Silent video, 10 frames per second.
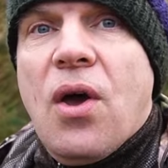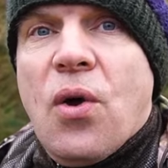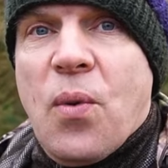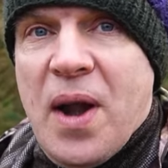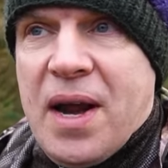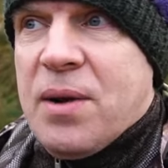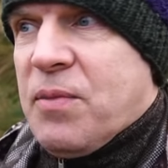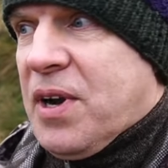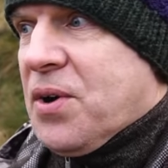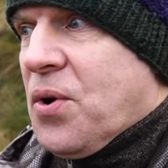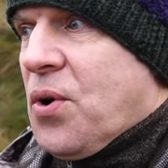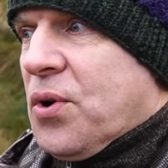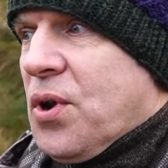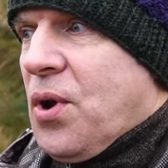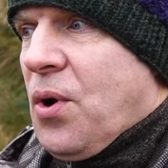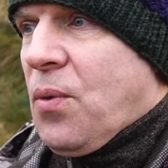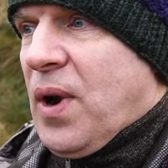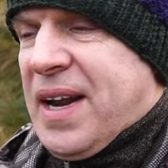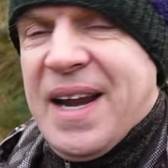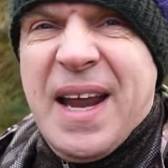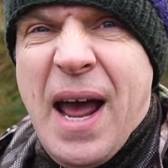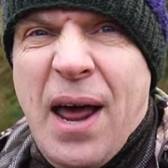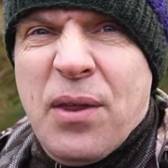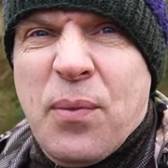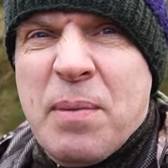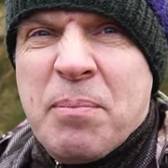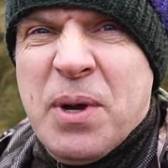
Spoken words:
when I can record, when I can get out of the wind.